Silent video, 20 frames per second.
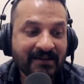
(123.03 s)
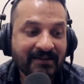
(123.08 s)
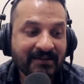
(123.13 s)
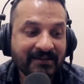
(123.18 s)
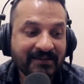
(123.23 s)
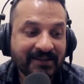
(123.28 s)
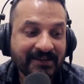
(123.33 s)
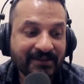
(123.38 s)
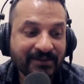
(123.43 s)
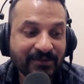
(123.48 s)

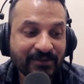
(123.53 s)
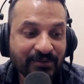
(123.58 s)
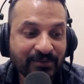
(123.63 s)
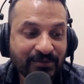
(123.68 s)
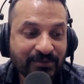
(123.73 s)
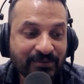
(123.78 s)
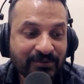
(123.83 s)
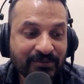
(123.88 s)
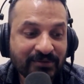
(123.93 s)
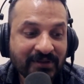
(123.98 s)
into
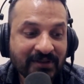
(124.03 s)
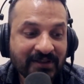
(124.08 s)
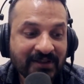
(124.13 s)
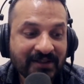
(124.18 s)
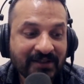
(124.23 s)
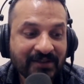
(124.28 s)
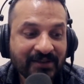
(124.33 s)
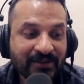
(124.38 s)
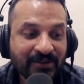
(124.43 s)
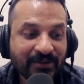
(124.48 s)
who
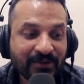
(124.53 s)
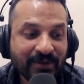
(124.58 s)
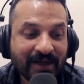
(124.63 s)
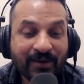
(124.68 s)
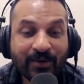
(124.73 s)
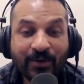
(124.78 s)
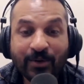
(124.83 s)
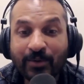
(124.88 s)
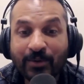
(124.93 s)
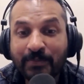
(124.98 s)
you had
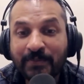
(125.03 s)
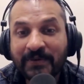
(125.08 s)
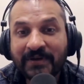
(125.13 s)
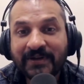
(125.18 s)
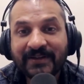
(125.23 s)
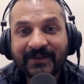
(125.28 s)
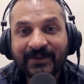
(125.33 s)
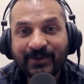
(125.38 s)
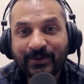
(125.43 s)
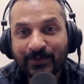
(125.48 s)
hoped
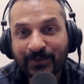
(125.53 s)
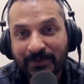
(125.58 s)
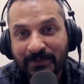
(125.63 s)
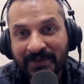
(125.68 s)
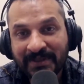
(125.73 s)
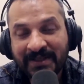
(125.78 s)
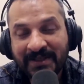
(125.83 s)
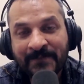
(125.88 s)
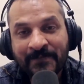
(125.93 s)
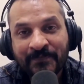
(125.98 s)
you would
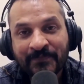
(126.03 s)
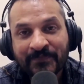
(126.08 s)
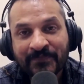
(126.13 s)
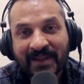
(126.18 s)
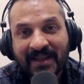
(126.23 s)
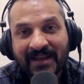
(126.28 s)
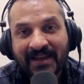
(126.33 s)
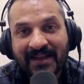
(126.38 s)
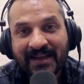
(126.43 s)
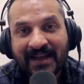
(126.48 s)
be,
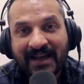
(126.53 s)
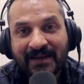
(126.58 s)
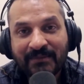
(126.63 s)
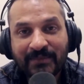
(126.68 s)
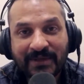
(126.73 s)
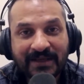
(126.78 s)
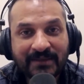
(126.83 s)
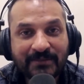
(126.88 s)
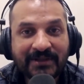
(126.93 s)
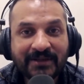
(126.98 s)
and
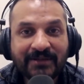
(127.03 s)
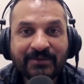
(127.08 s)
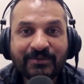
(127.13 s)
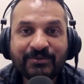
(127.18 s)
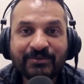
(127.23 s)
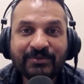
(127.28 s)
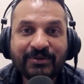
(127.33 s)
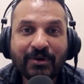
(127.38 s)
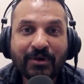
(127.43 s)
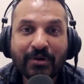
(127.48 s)
maybe
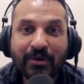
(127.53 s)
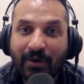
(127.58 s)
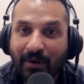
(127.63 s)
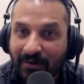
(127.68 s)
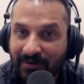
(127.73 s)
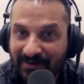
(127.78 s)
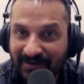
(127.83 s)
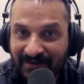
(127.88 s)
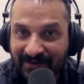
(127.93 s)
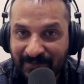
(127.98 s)
who you're
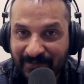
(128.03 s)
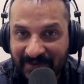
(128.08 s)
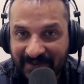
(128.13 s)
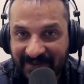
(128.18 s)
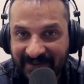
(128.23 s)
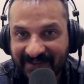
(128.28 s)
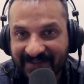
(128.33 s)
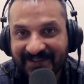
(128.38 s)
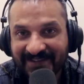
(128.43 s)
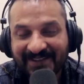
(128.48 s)
not
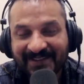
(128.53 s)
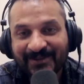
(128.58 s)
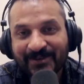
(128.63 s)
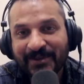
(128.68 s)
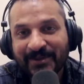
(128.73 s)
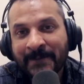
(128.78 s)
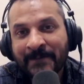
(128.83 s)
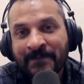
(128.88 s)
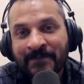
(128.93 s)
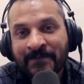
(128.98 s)
being
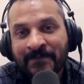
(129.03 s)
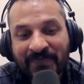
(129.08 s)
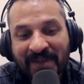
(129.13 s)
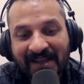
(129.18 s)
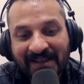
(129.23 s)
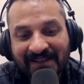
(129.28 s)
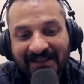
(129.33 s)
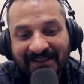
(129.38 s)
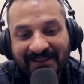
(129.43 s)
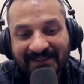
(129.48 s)
today.
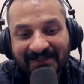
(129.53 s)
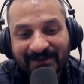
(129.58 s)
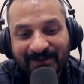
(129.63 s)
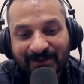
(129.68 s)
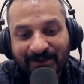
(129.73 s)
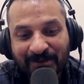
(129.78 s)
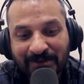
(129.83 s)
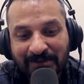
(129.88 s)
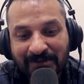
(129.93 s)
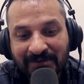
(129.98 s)

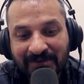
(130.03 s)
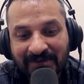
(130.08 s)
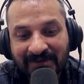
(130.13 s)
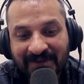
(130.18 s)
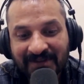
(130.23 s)
So